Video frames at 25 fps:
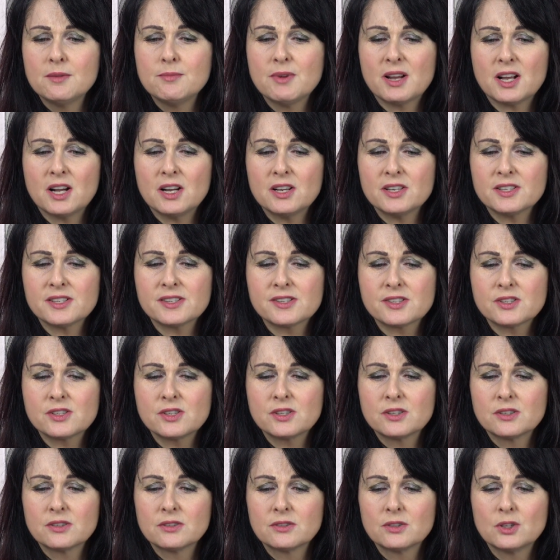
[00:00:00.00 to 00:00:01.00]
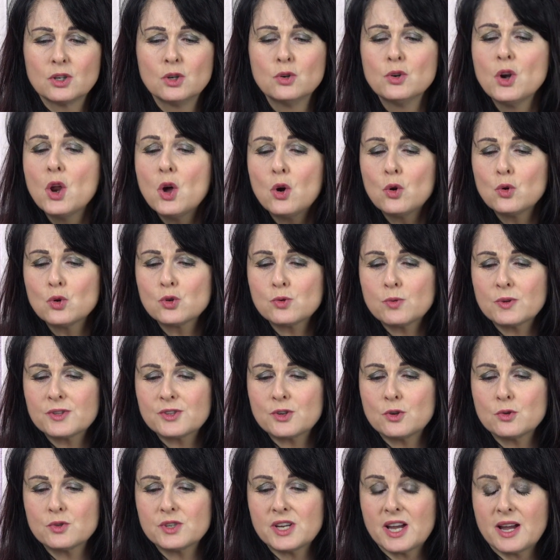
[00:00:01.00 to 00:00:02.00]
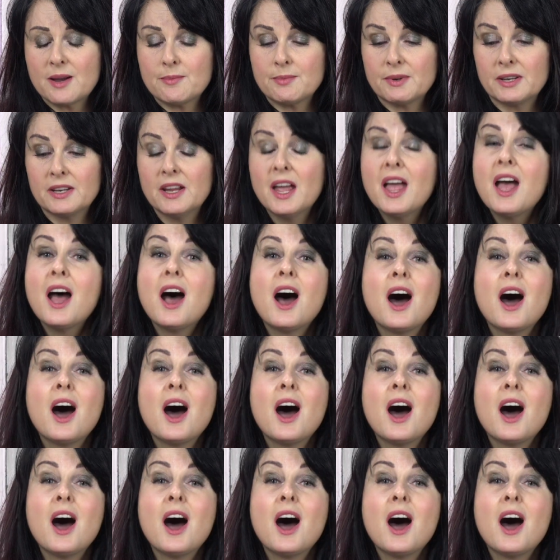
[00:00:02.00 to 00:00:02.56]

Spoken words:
Because who knows what's going to happen.